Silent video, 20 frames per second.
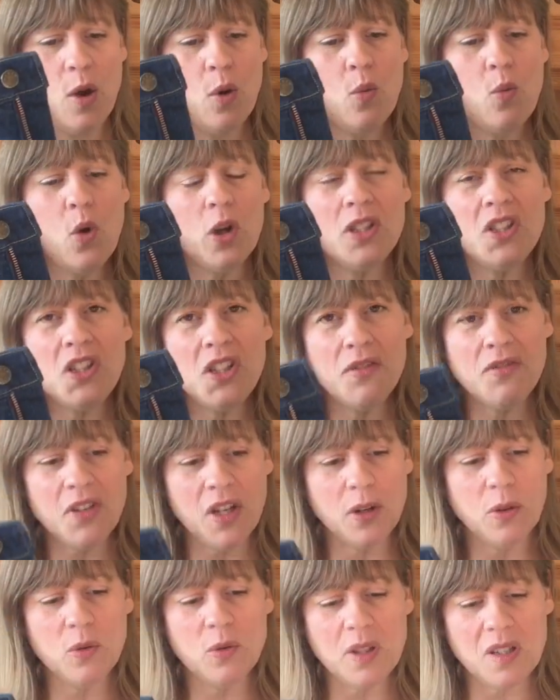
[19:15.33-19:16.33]
Once you've
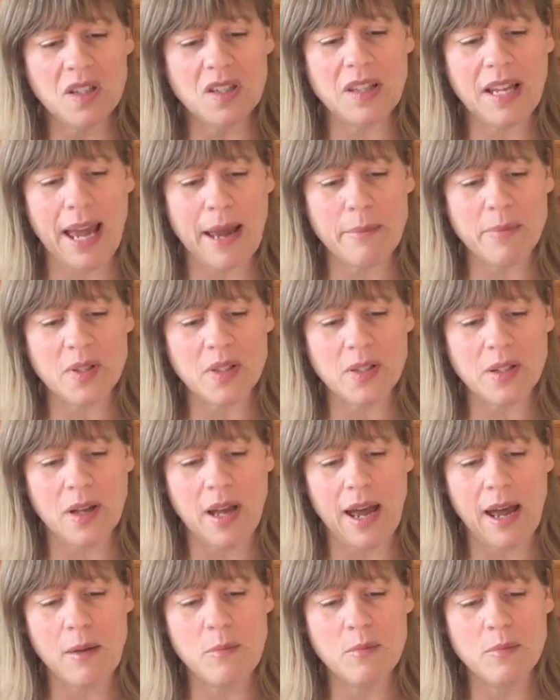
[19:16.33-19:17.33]
done all the steps
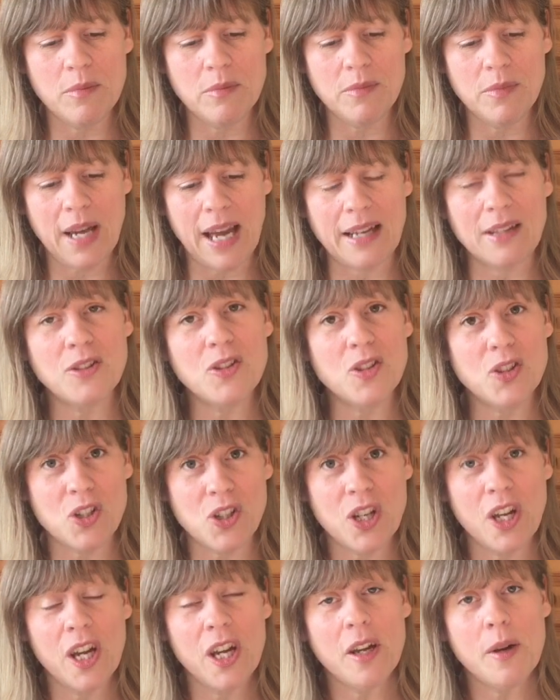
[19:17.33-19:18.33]
um, and
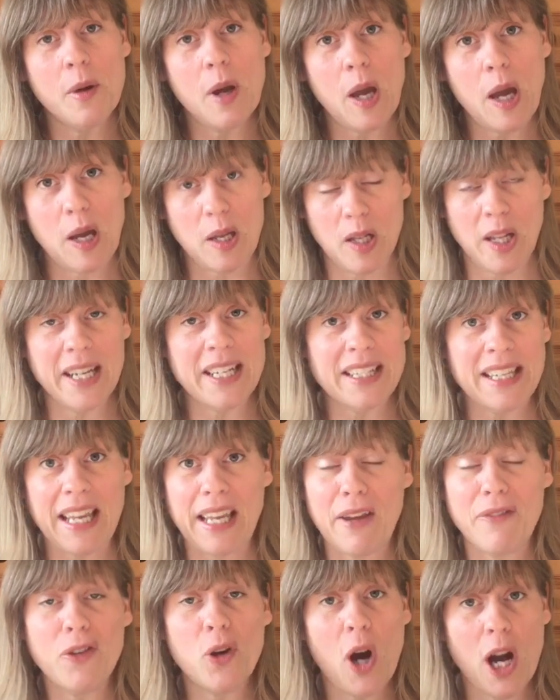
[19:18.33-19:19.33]
uh, like I say,
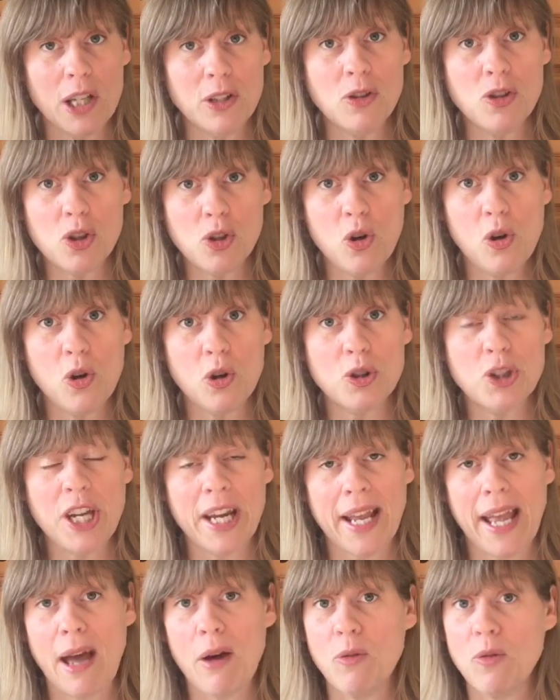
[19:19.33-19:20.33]
if you're unsure,
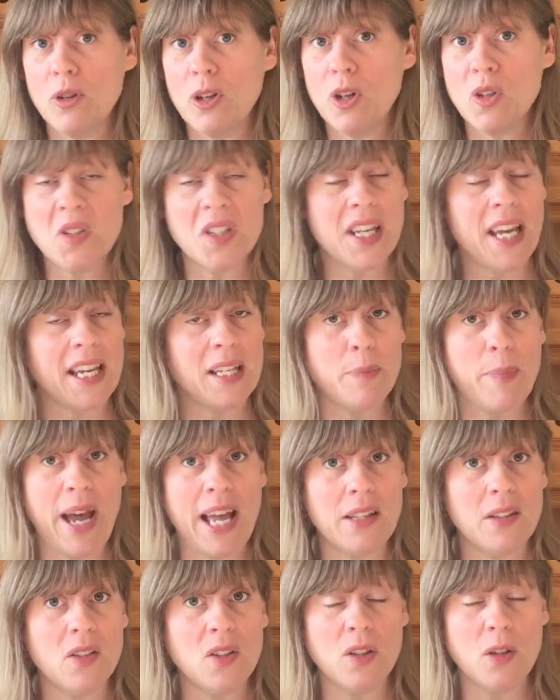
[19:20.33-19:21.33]
check out Closet Case
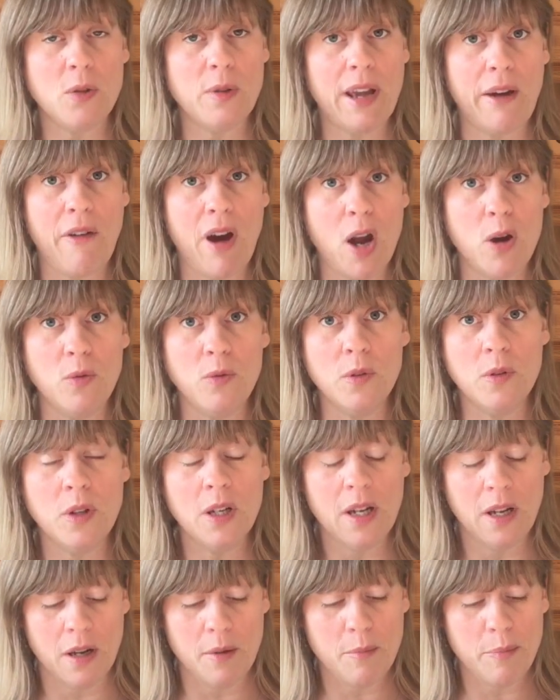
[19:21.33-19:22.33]
Patterns do their own
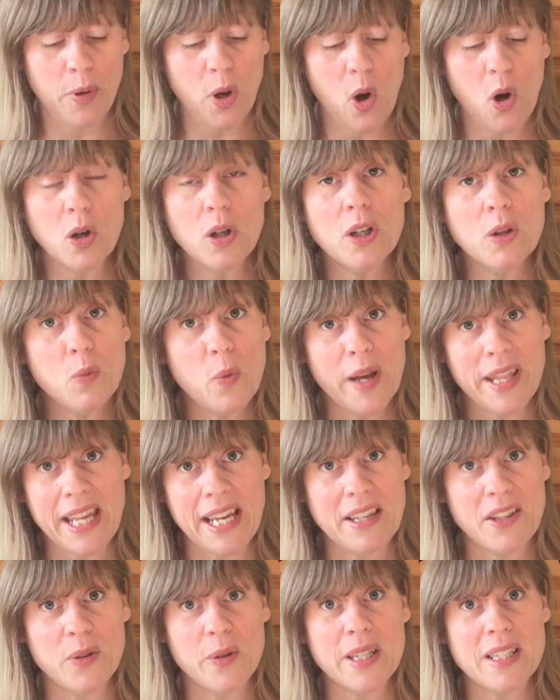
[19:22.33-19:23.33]
blog where they
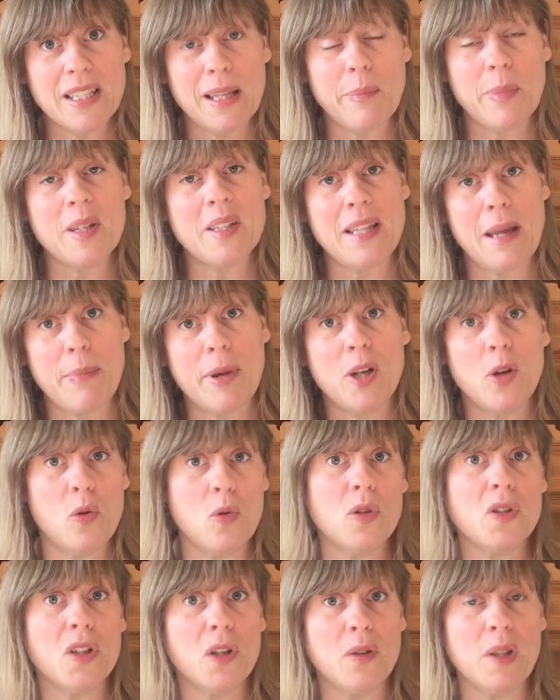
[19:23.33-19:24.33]
do it step by step and
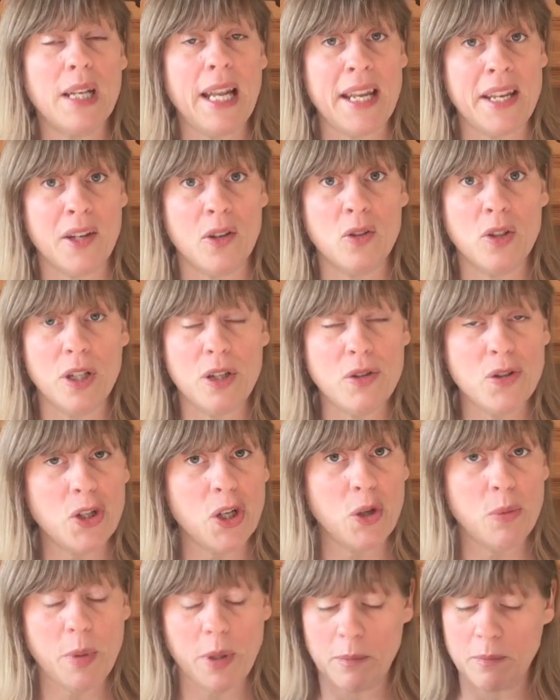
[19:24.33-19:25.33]
also the lady on
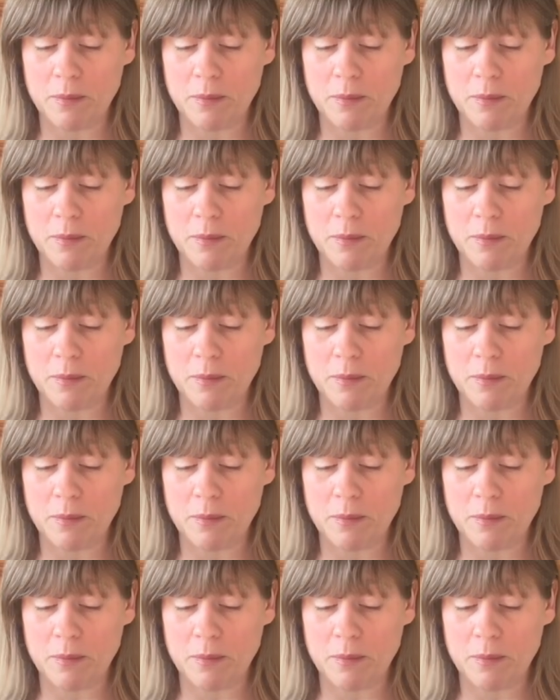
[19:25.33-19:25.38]
YouTube.